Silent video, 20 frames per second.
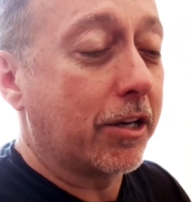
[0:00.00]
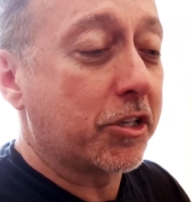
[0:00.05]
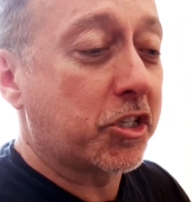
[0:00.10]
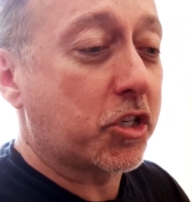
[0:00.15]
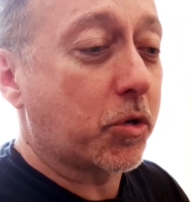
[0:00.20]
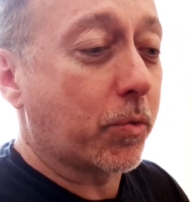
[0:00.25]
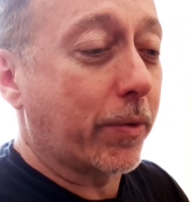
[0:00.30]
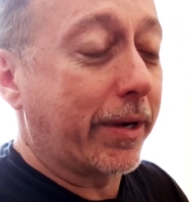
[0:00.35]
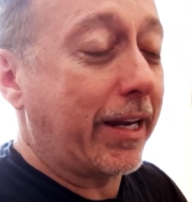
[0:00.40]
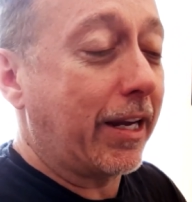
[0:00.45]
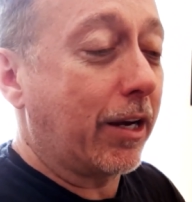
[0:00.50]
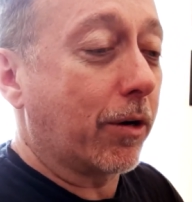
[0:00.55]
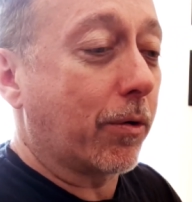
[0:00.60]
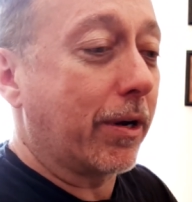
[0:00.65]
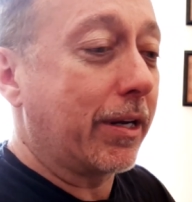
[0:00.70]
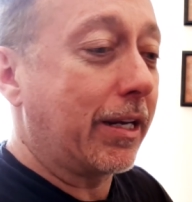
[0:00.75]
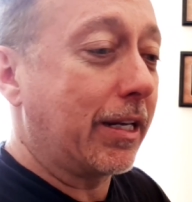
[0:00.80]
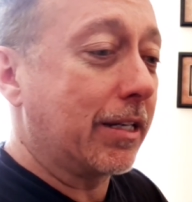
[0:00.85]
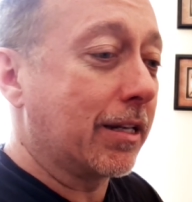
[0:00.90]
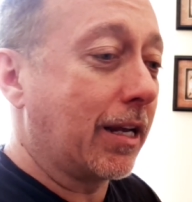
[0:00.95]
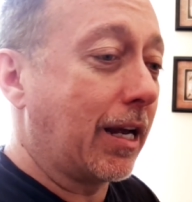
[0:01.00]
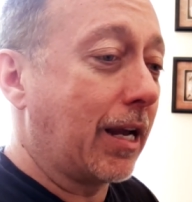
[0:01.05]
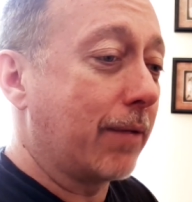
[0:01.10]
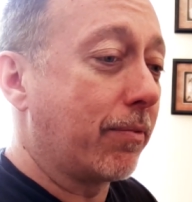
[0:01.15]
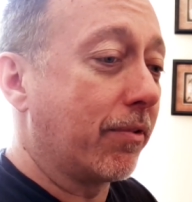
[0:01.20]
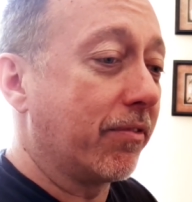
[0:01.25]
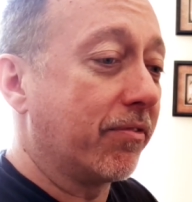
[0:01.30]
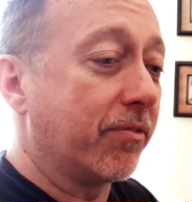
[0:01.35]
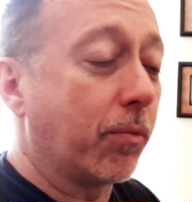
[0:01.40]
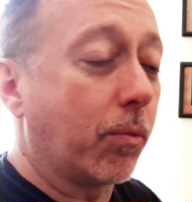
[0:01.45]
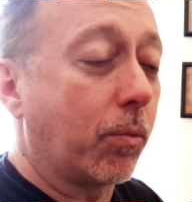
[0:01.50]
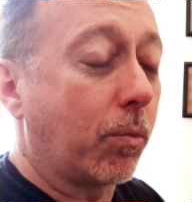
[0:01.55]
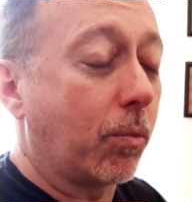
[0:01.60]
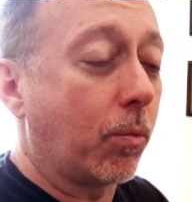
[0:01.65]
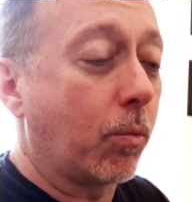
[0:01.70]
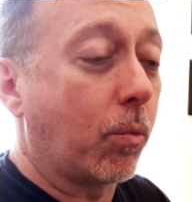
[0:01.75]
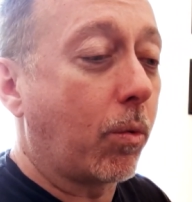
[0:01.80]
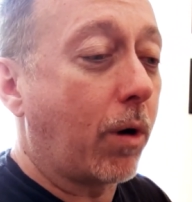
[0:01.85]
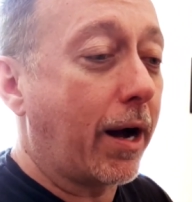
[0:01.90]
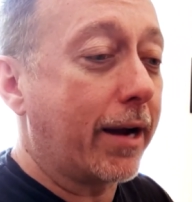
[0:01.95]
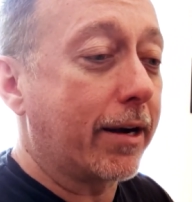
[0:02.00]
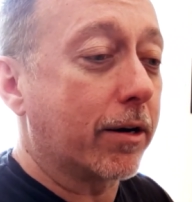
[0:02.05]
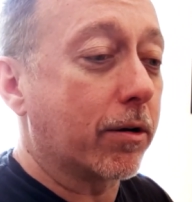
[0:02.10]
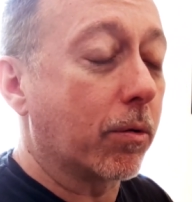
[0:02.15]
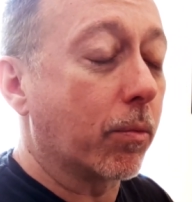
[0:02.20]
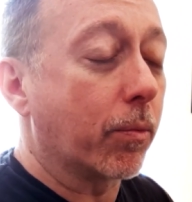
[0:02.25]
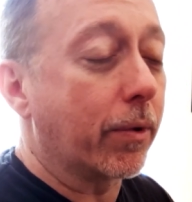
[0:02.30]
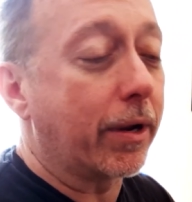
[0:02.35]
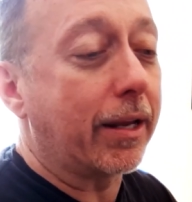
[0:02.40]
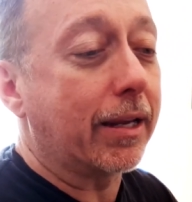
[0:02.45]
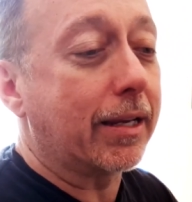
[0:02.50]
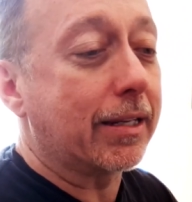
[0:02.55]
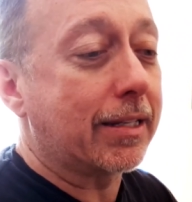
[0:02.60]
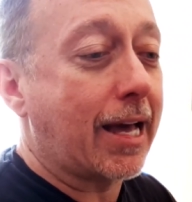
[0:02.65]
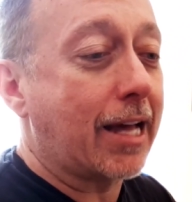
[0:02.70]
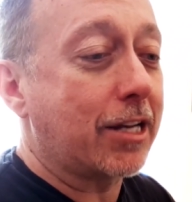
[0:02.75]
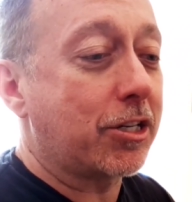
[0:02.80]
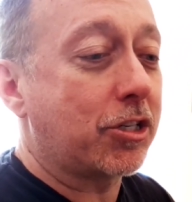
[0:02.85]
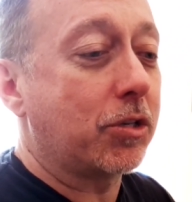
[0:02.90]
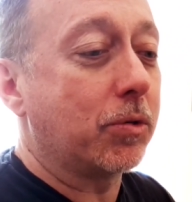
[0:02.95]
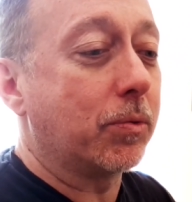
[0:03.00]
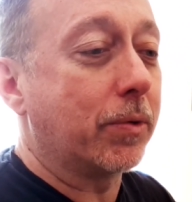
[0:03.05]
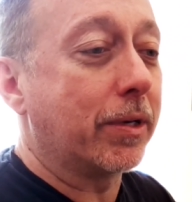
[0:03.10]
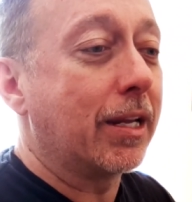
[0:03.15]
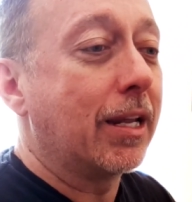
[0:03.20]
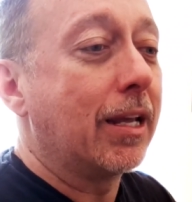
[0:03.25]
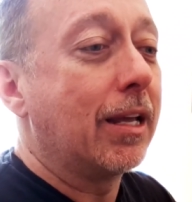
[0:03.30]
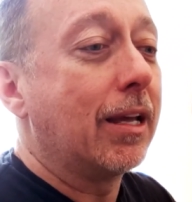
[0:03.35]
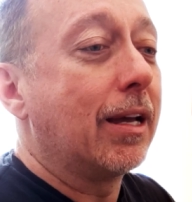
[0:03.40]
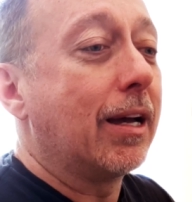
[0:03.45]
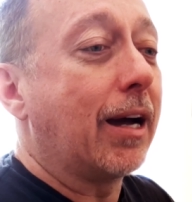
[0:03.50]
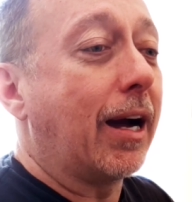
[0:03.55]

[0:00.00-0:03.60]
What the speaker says: string or any type of wire or rig attached to it.